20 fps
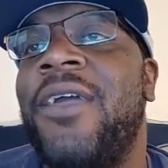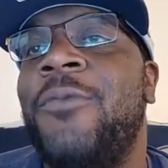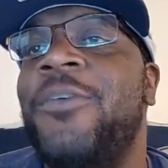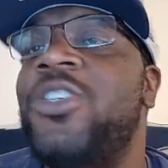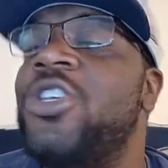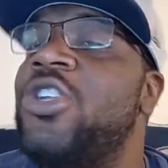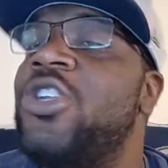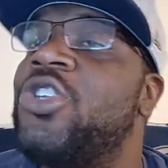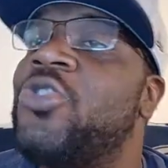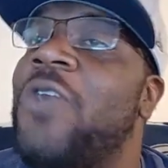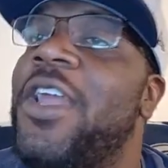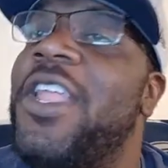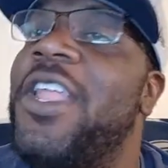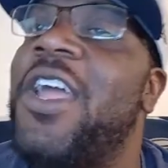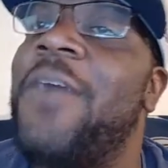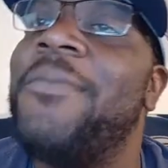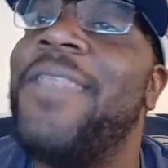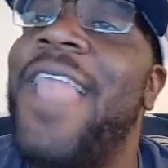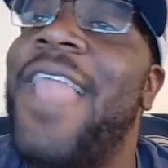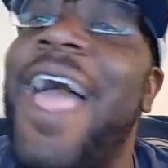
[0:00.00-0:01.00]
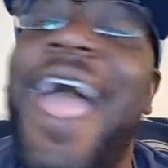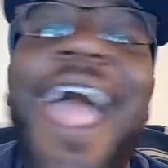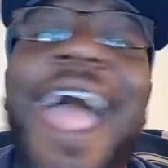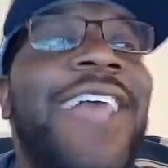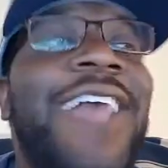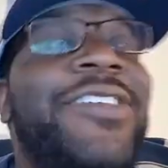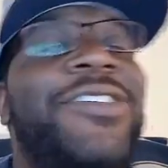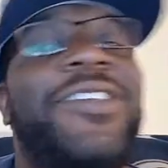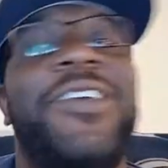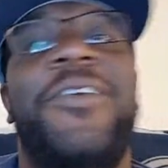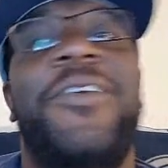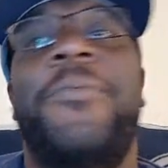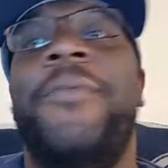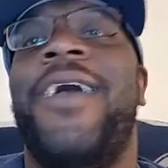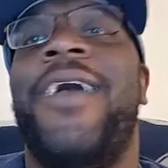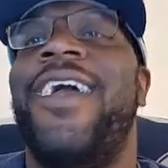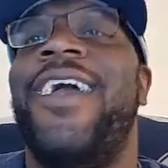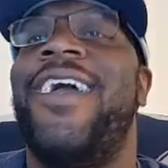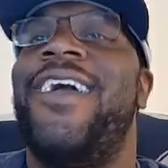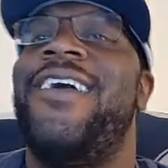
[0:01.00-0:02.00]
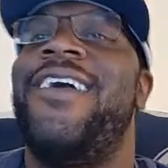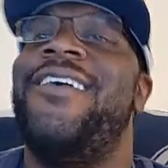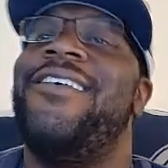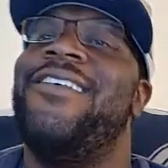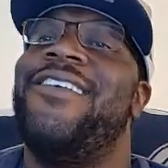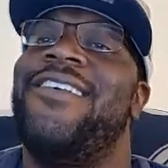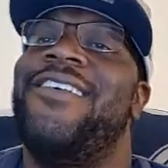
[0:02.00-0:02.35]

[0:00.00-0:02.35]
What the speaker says: We should have traded him last year, man.